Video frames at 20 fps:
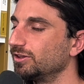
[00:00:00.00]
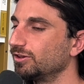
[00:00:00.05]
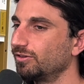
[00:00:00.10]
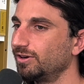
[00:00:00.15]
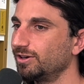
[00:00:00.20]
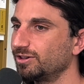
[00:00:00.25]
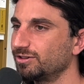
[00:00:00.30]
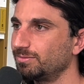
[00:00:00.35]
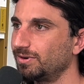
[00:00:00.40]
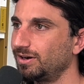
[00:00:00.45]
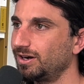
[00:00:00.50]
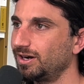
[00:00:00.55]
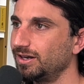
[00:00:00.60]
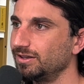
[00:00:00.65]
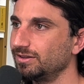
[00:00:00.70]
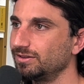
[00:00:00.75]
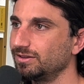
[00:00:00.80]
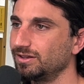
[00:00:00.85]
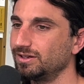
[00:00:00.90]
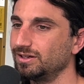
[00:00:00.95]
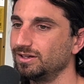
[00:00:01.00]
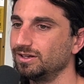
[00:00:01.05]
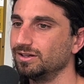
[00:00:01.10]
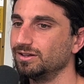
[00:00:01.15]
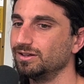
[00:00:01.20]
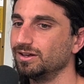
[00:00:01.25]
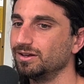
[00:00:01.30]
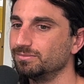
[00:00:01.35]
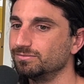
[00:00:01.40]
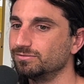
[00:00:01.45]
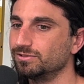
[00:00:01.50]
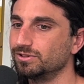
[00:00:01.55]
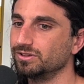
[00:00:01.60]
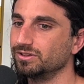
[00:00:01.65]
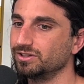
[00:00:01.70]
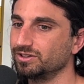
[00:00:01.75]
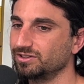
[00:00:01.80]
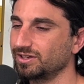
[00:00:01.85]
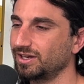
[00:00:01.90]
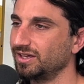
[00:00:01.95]
a great spot. Uh, I'm
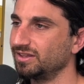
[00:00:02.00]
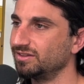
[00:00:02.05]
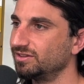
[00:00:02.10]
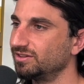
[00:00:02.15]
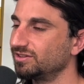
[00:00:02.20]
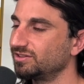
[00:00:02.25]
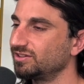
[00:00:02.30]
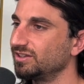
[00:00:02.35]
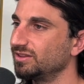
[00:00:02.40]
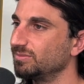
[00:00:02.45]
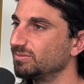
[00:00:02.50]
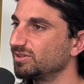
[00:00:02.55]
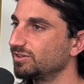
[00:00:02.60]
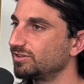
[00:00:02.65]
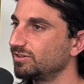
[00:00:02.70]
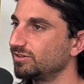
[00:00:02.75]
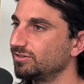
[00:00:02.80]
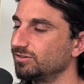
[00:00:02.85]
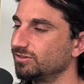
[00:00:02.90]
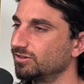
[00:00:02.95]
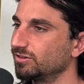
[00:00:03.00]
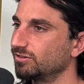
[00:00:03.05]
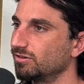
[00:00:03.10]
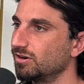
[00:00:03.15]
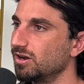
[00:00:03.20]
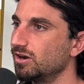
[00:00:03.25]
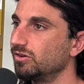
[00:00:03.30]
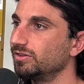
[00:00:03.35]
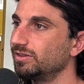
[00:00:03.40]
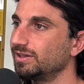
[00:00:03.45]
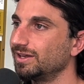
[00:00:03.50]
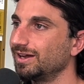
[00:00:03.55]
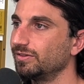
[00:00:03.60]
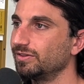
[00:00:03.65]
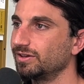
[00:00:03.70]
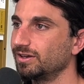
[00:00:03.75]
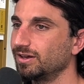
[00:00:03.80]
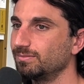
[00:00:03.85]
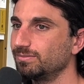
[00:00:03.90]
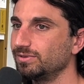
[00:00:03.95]
really excited to see them continue to grow and how
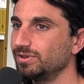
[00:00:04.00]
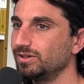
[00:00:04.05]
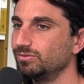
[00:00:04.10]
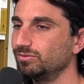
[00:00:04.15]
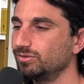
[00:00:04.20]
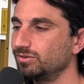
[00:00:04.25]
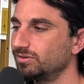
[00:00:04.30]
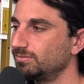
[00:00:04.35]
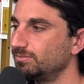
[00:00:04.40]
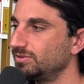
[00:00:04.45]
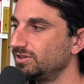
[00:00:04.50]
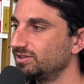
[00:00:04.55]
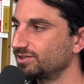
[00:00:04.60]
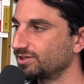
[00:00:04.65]
the company will be